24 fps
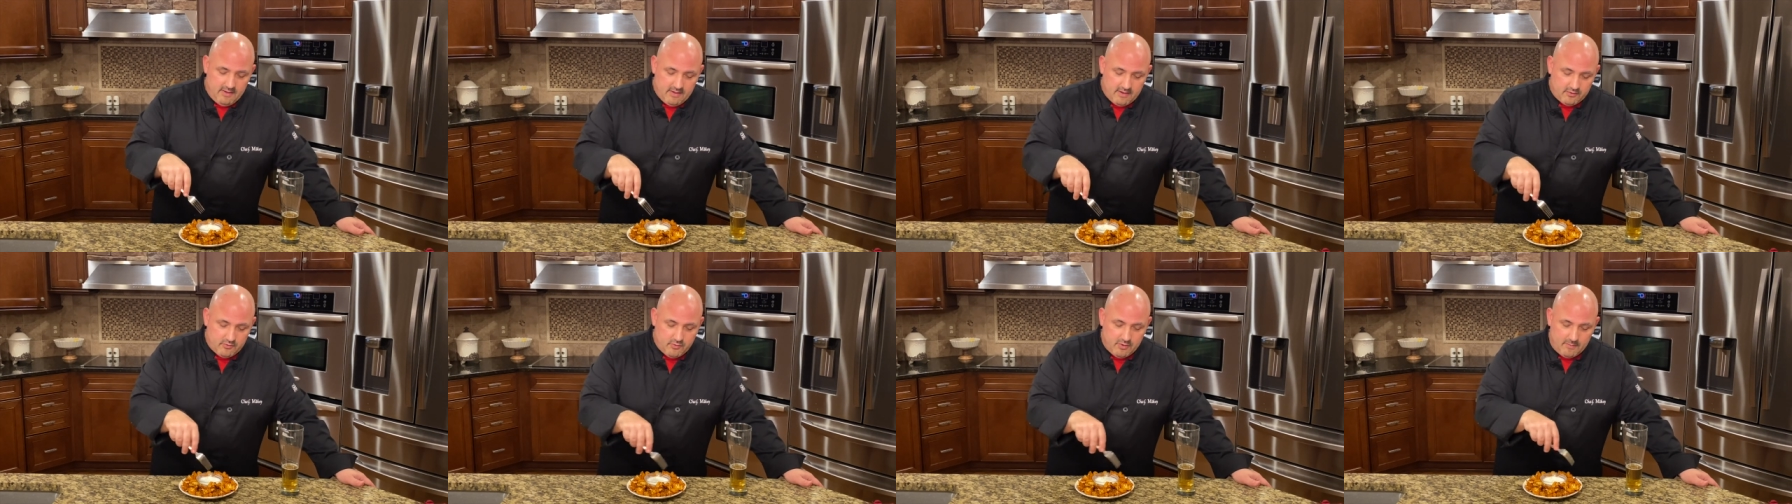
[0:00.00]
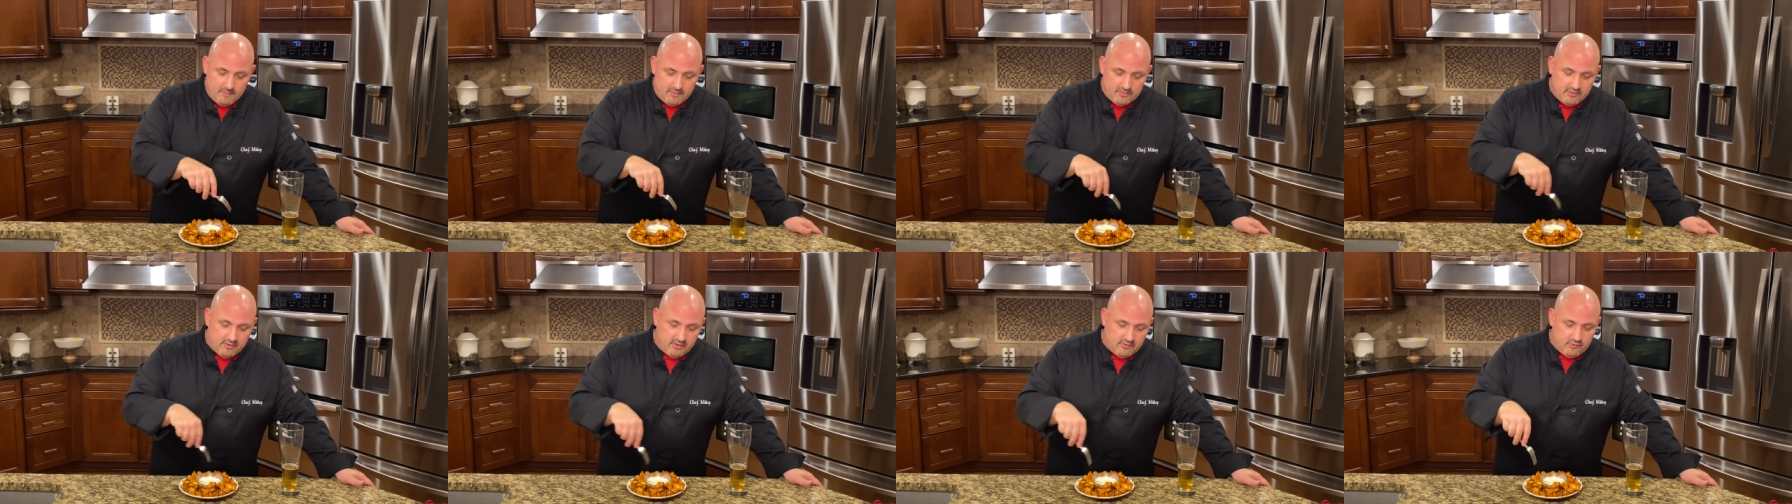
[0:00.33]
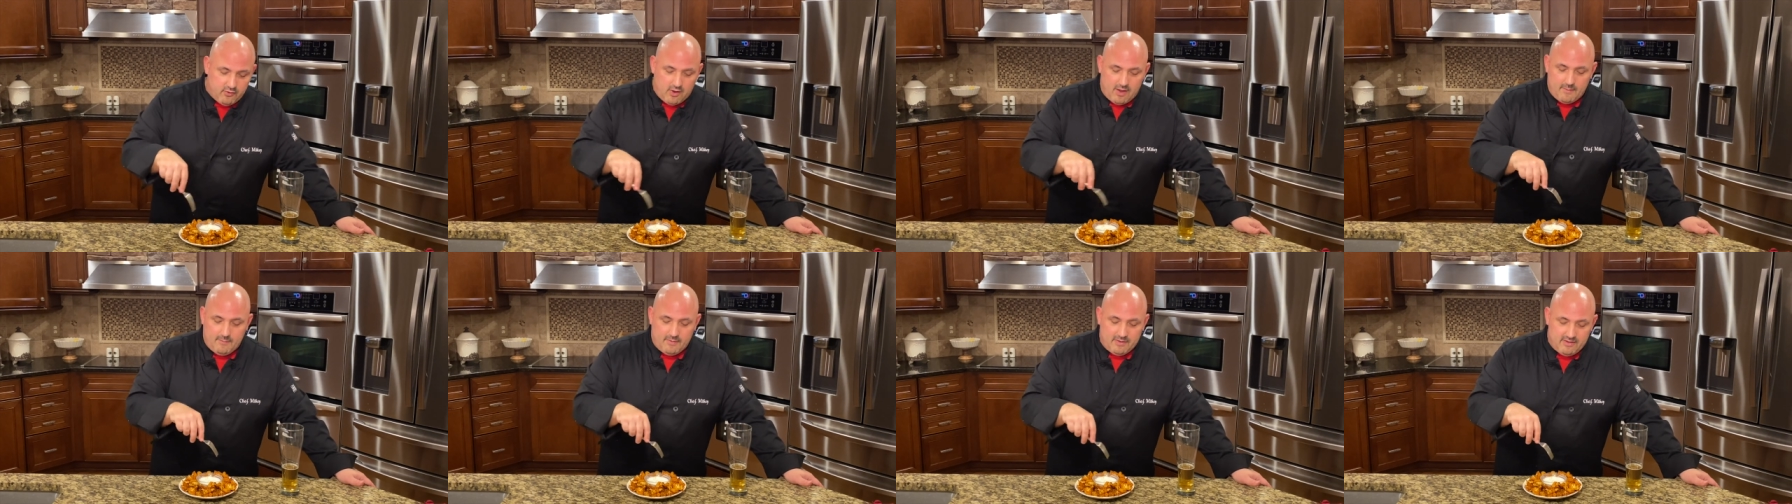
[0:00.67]
crumbles on
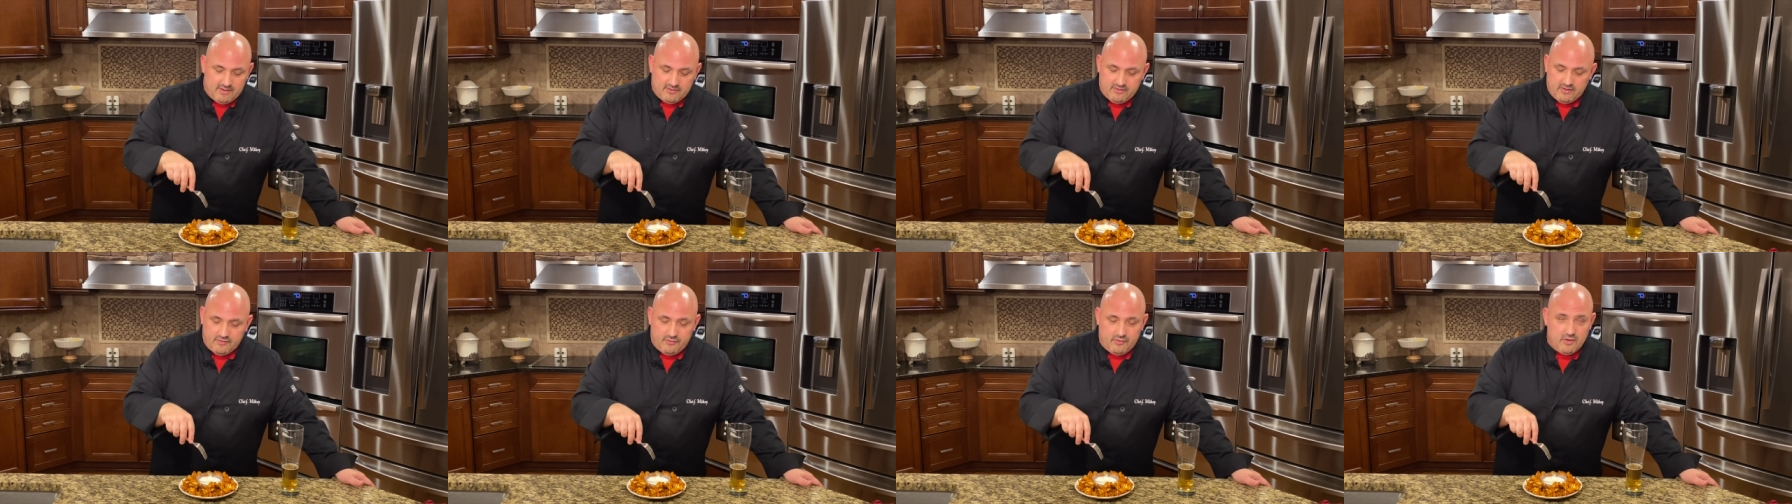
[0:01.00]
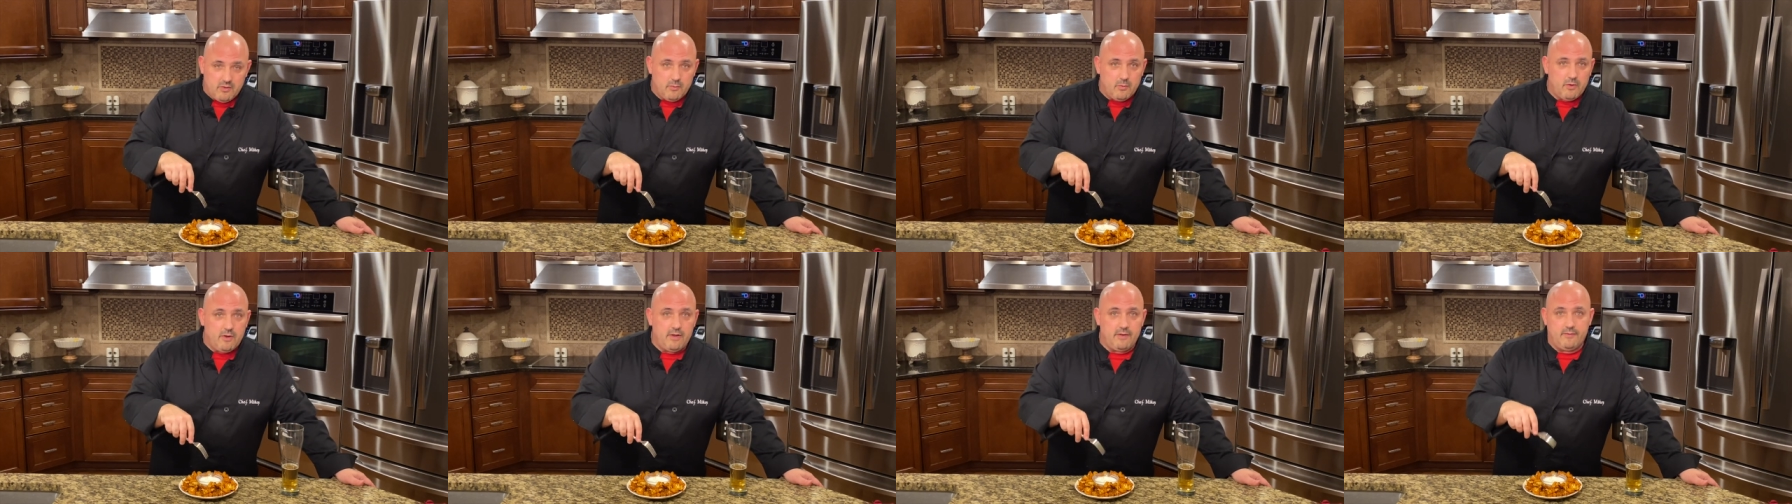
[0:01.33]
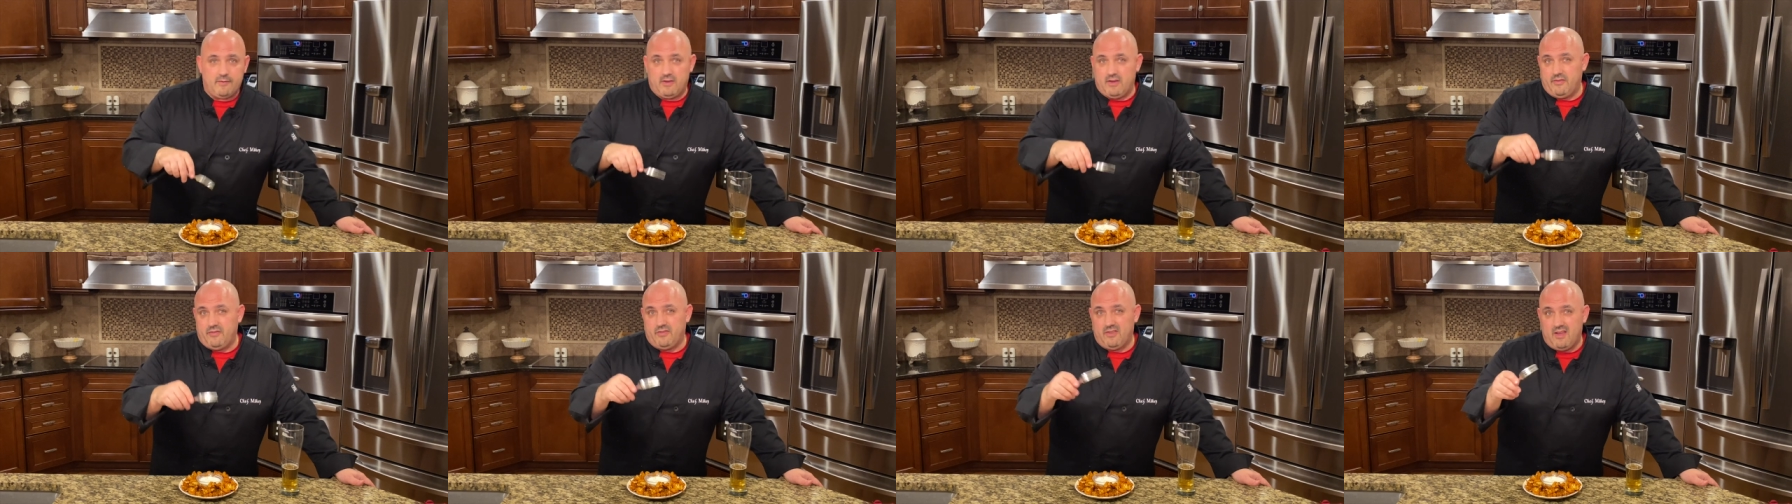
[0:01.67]
top of this if you want.
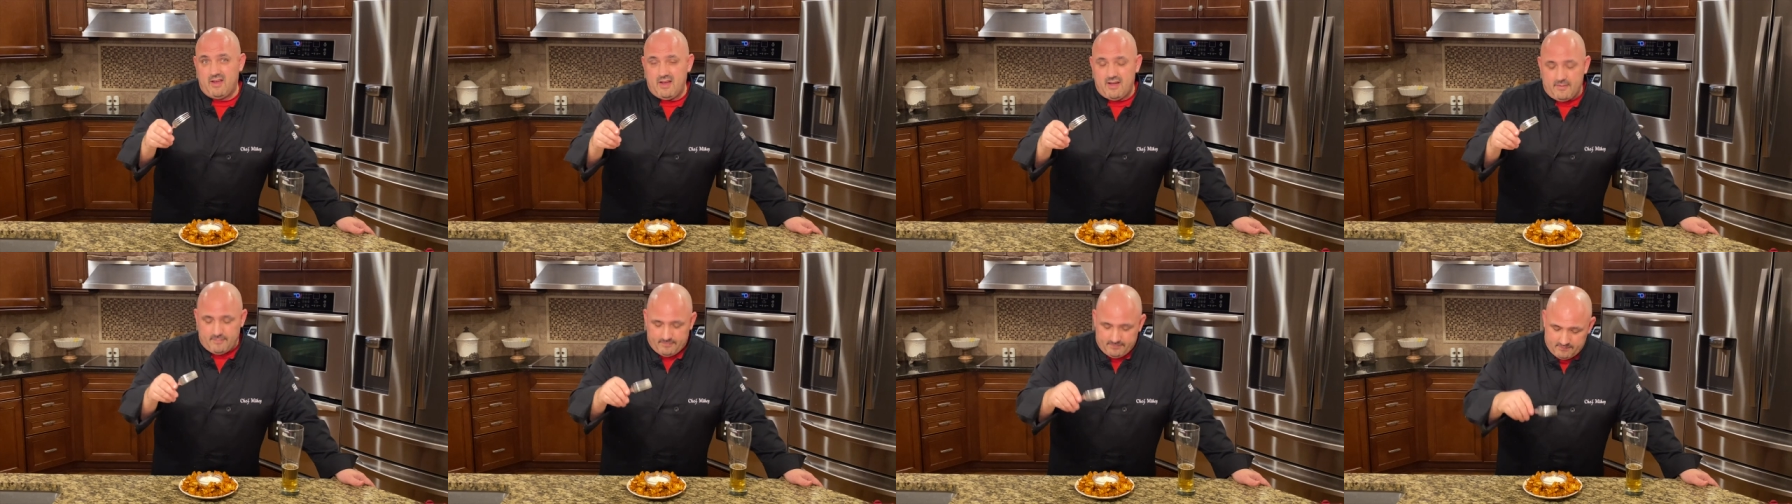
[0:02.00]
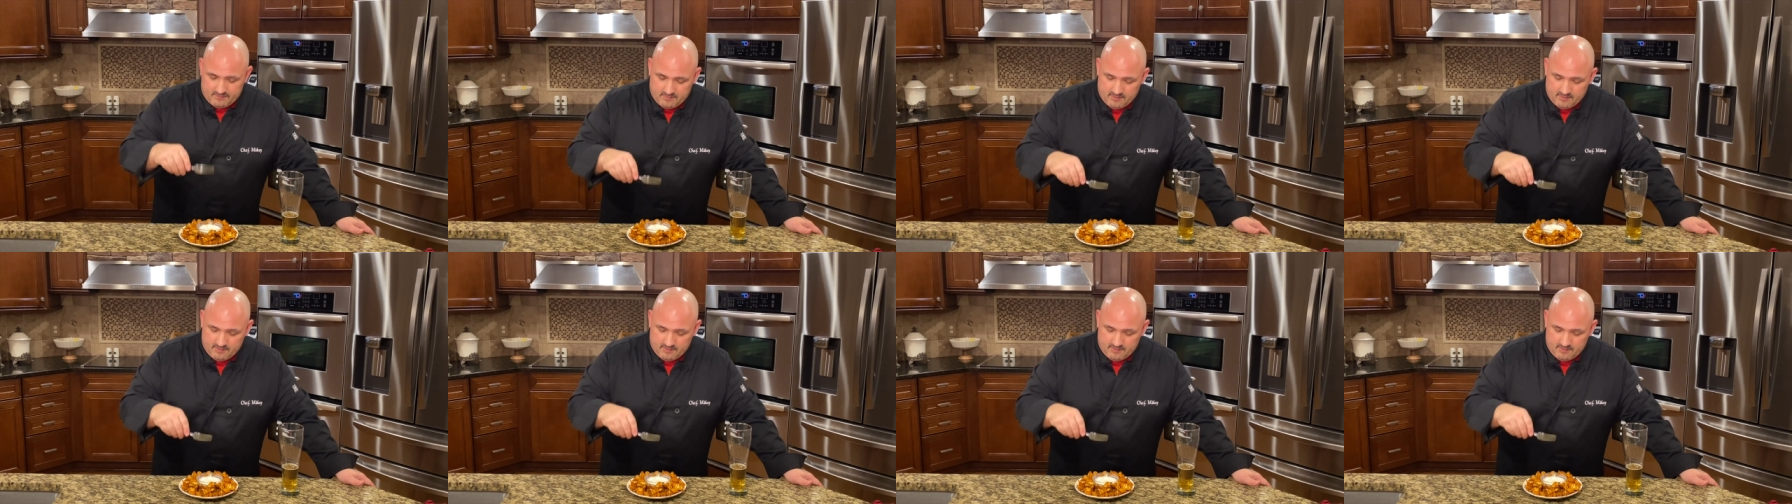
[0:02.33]
If not,